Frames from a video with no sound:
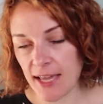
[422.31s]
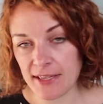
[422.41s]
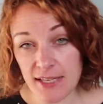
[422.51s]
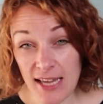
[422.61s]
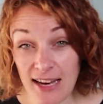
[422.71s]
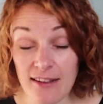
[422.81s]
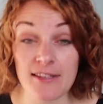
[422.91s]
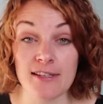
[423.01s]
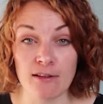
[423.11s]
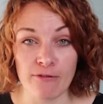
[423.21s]
18.
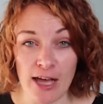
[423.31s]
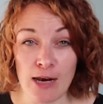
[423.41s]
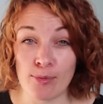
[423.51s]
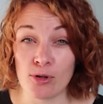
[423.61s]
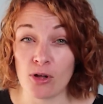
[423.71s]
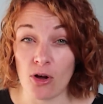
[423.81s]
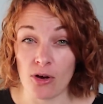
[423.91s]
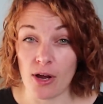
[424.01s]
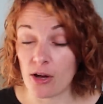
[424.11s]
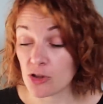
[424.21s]
This is available
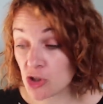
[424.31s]
on our